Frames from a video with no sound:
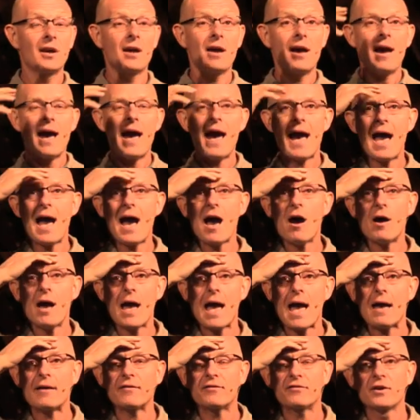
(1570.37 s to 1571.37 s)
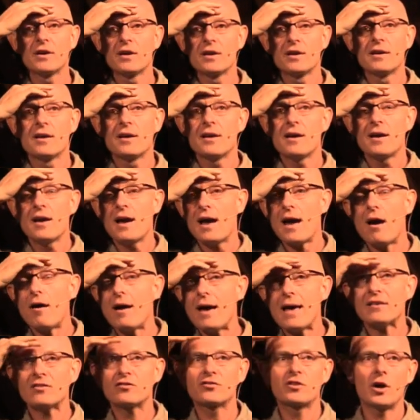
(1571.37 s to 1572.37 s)
how have how
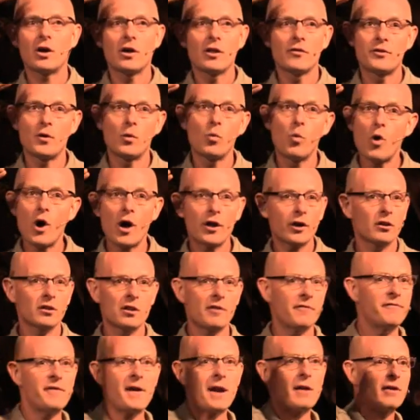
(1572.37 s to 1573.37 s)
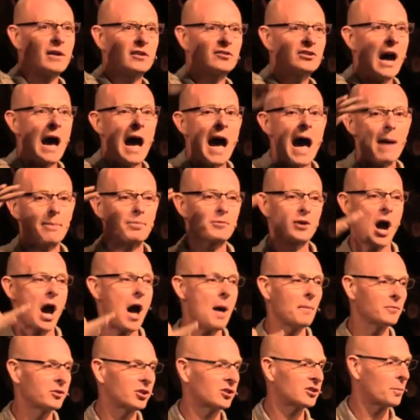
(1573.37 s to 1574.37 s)
has the, the one on the very top
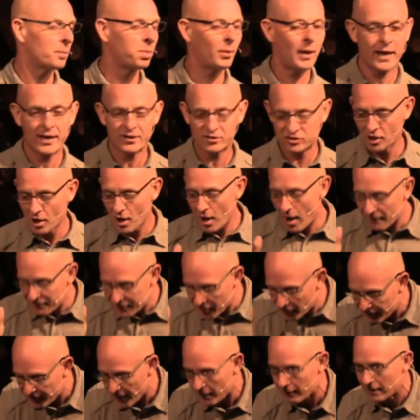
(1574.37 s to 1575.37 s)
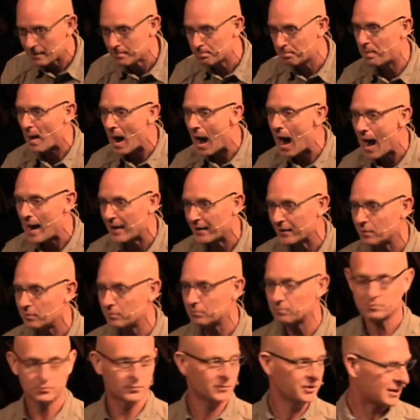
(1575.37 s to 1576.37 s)
come to the place of the very bottom?
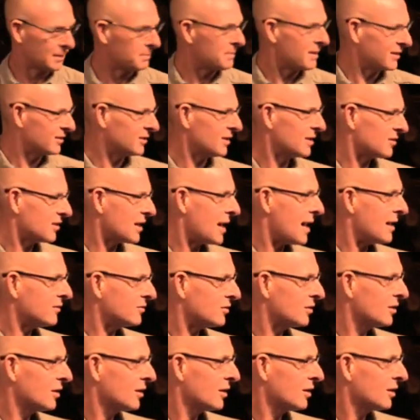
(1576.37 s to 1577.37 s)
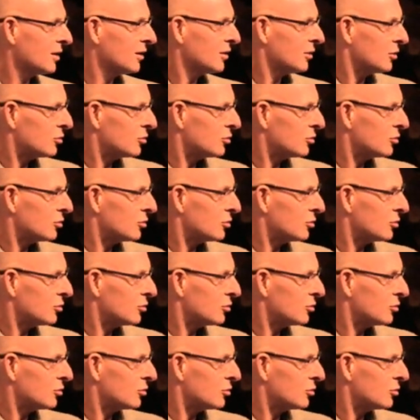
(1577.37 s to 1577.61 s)
Does that make sense, guys? You